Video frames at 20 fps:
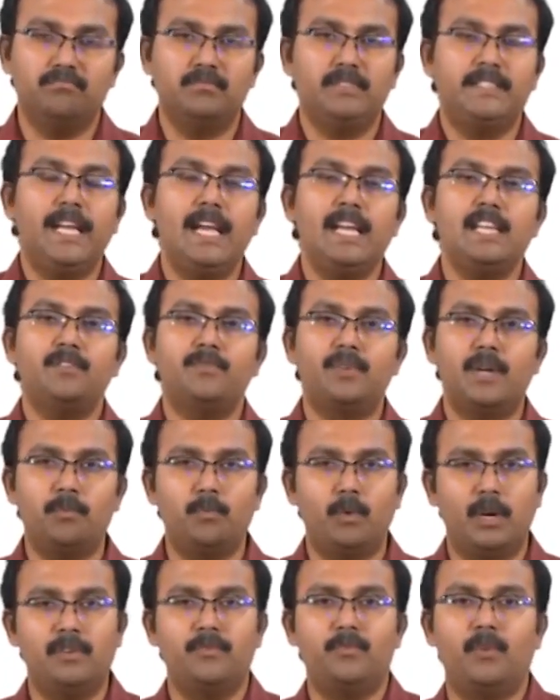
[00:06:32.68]
changed from
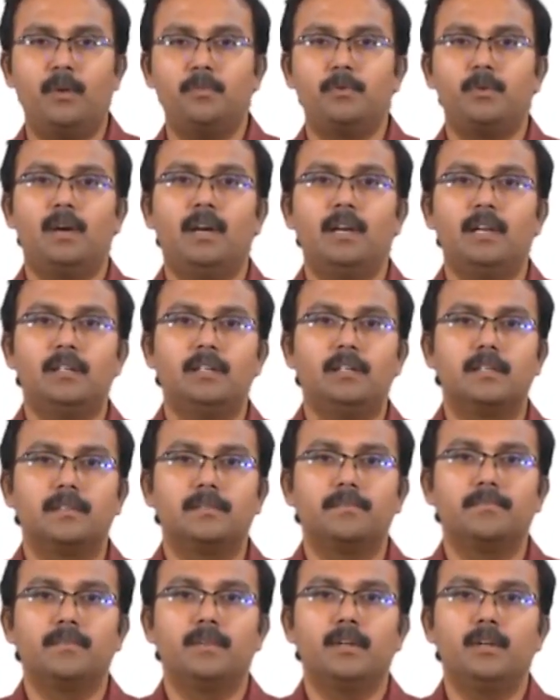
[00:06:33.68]
one form to another.
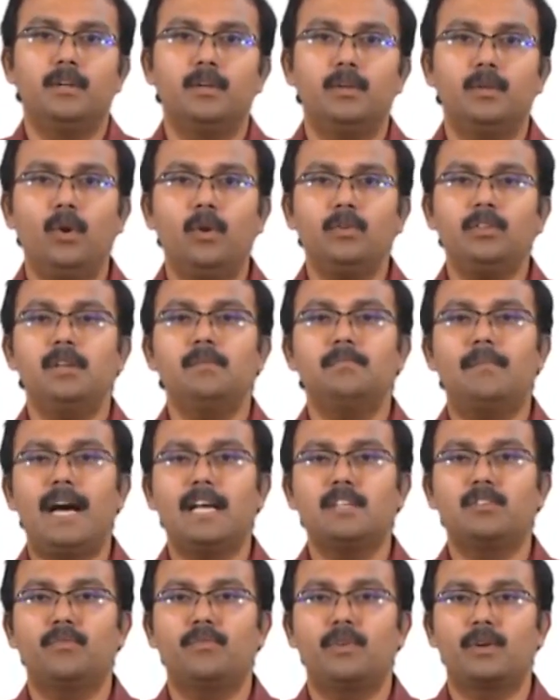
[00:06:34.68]
Total
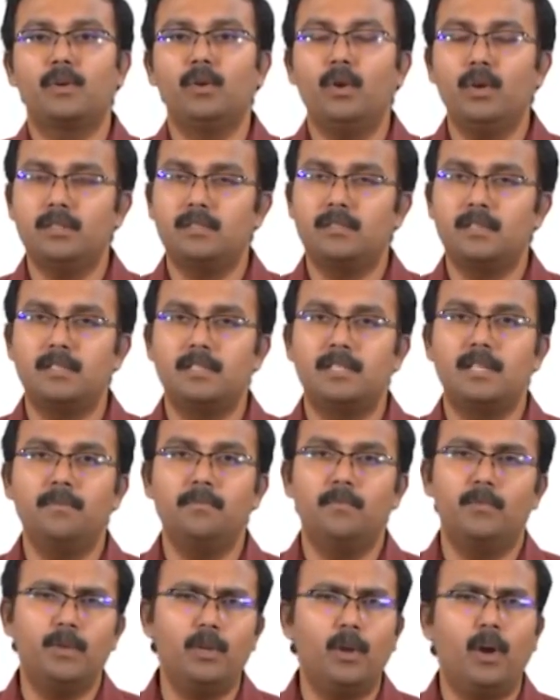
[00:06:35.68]
mass of a closed
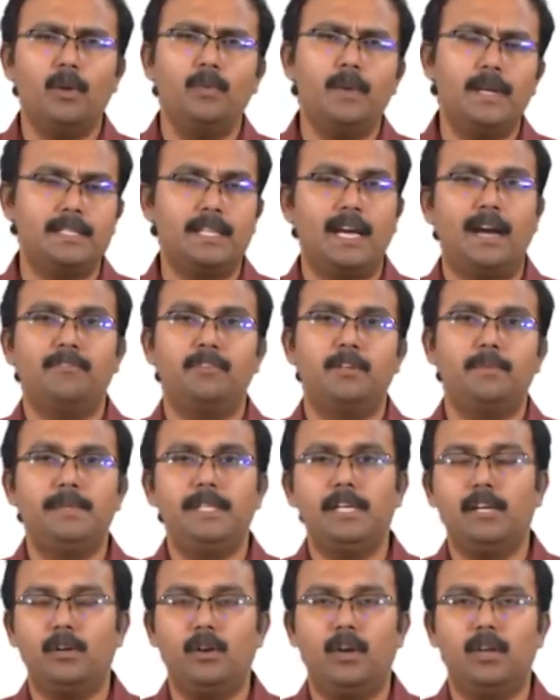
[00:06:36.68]
system will always have to
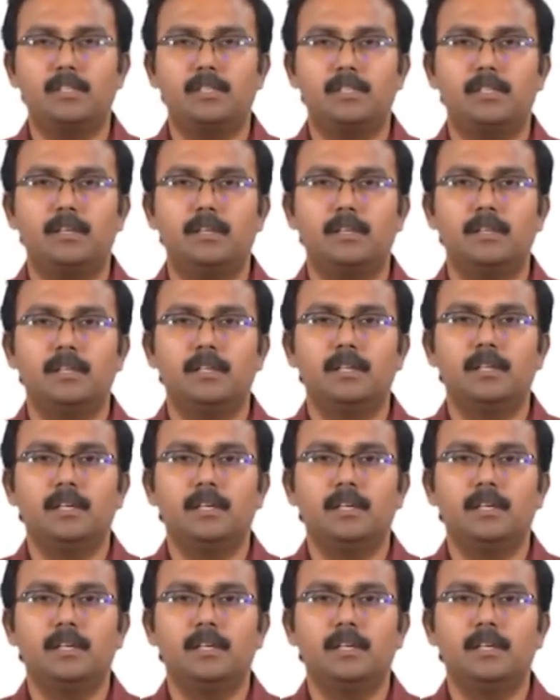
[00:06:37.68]
be a constant.